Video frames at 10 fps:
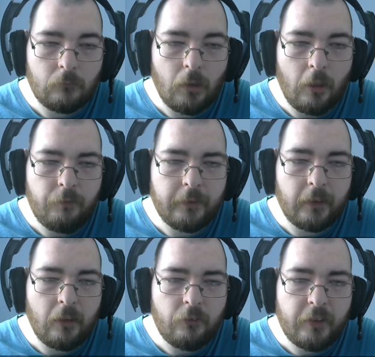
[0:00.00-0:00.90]
I think the
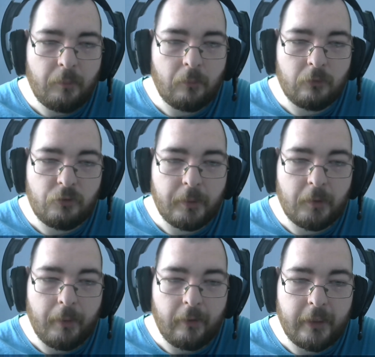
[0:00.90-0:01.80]
last game I want to speak
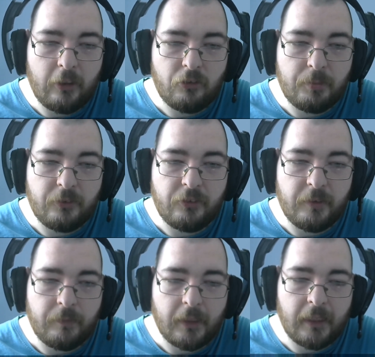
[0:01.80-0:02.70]
about here
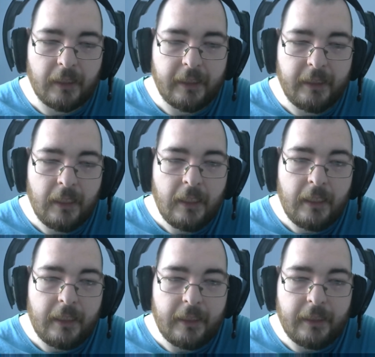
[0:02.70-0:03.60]
specifically
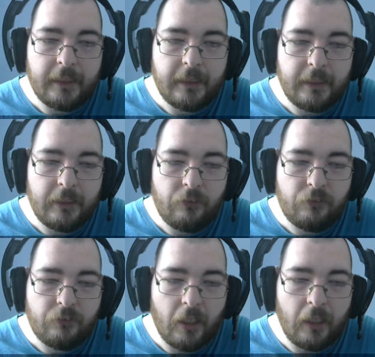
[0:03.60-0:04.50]

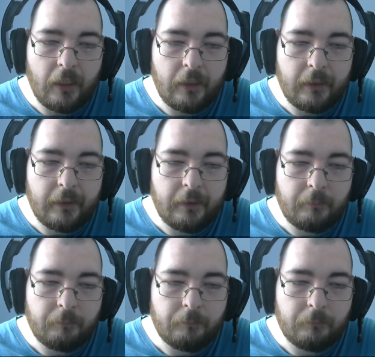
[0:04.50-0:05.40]
is
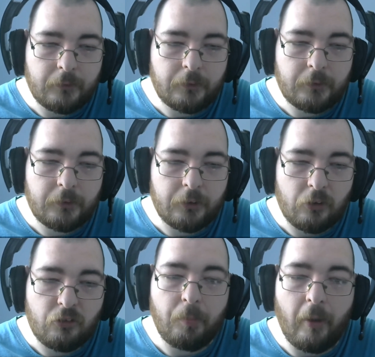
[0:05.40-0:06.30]

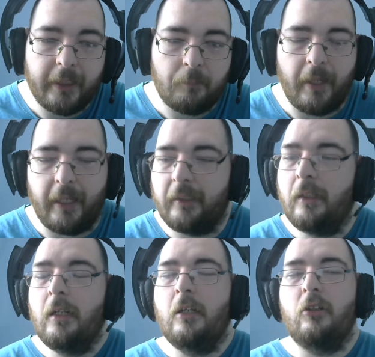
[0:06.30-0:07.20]
Spider-Man.
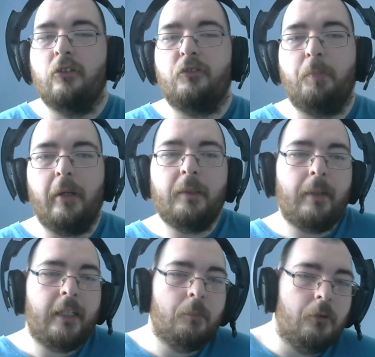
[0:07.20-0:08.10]

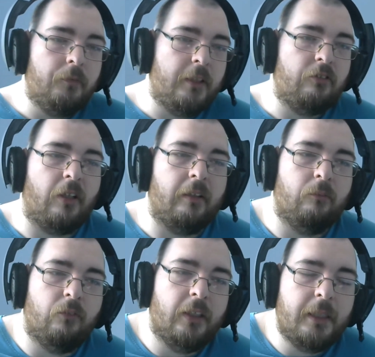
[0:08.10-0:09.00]
Spider-Man, the movies
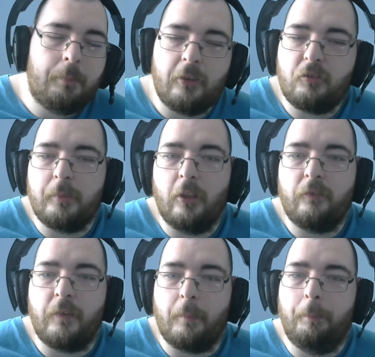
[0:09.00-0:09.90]
really pissed me
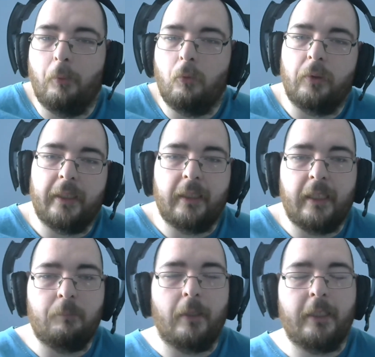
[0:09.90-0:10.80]
off. They're boring
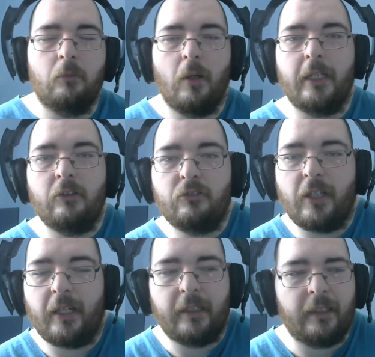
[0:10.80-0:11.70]
in many ways.
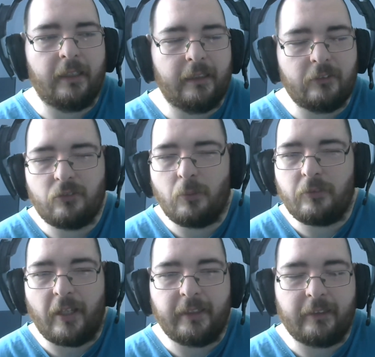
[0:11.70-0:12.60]
It's always
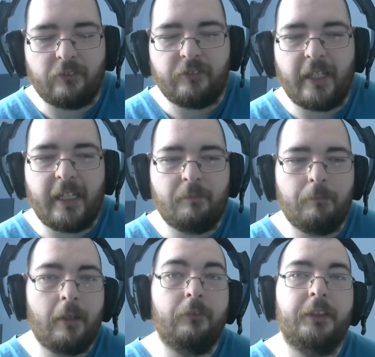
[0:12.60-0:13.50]
ending the same.
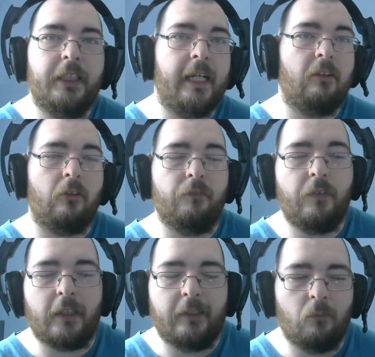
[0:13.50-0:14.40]
Mary Jane on a
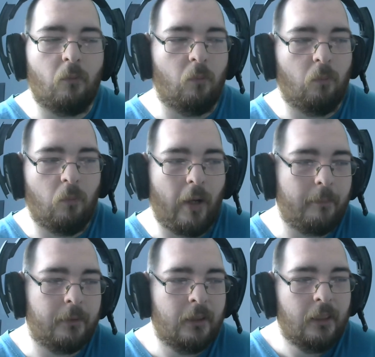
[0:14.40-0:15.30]
fucking
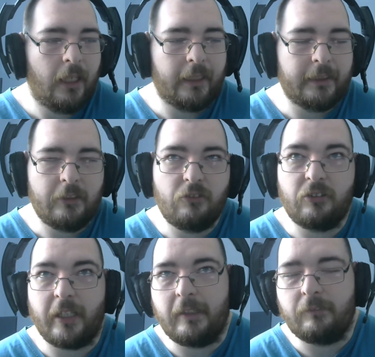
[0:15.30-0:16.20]
web, and he
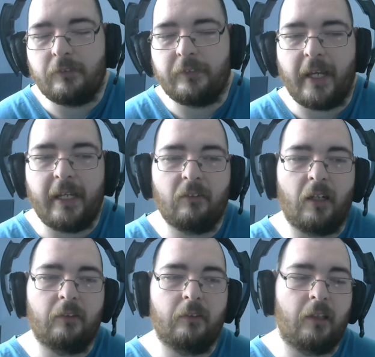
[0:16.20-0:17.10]
saves the day.
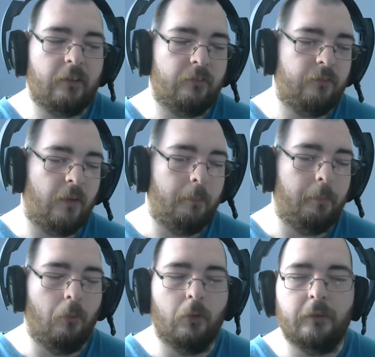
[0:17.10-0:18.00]
I kind of felt
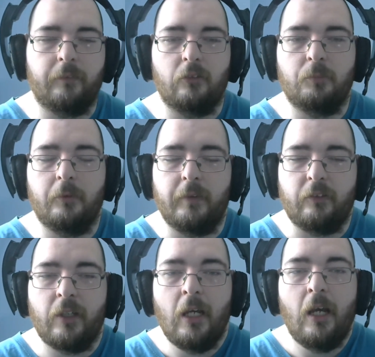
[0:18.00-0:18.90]
bored of those
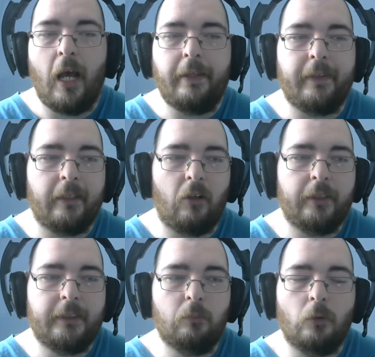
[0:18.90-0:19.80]
movies. And then I
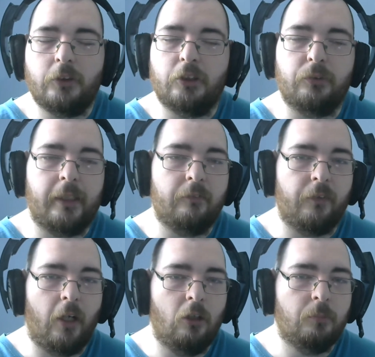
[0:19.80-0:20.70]
did watch a trailer
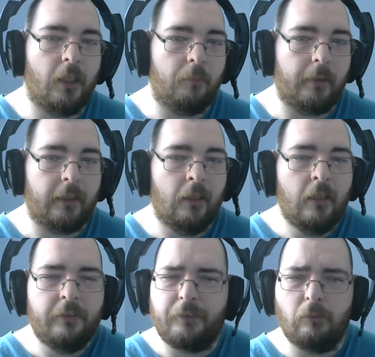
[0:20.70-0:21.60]
for Homecoming.
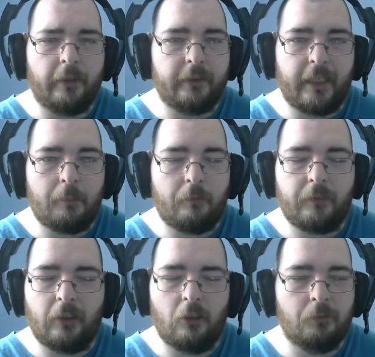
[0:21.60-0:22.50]
Don't like the name. I
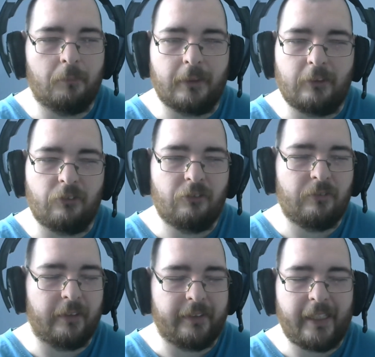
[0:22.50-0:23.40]
think Homecoming,
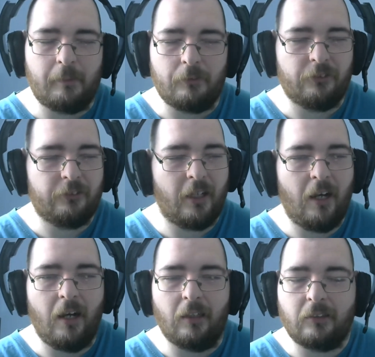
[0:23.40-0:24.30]
the name
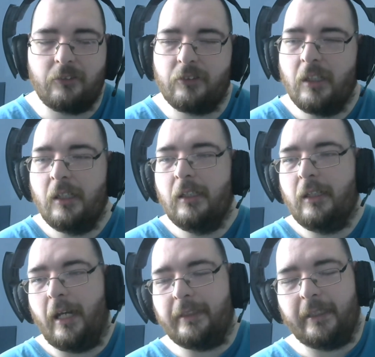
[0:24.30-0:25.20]
sucks.
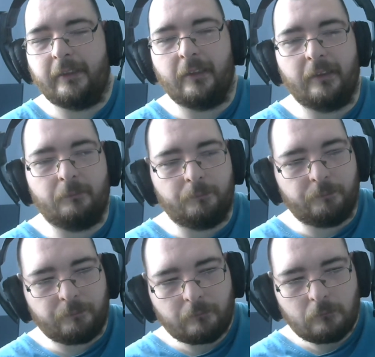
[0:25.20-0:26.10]
And then
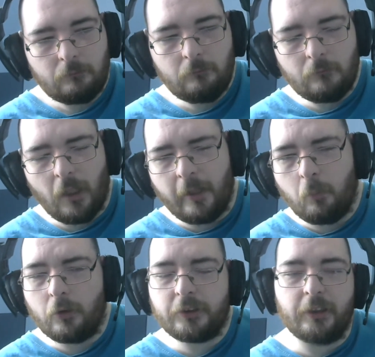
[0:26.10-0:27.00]
I
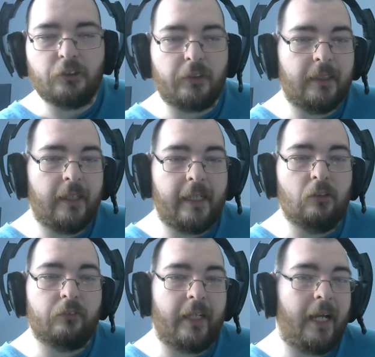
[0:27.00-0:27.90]
watched the trailer. It
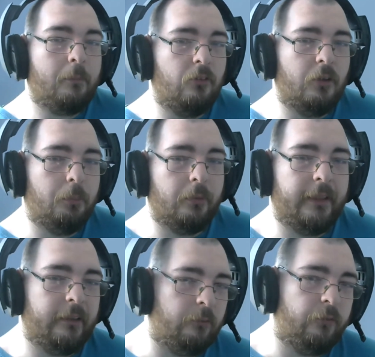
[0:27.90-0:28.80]
looked absolutely
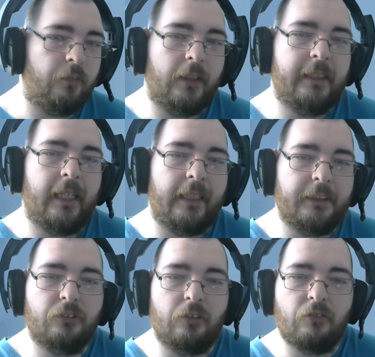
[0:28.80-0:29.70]
brilliant and funny and
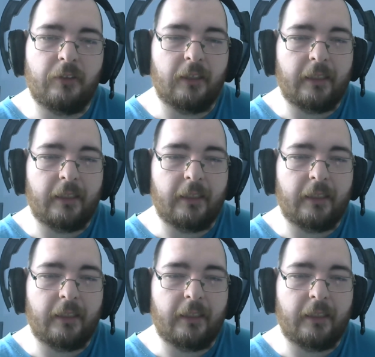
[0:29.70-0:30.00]
interesting.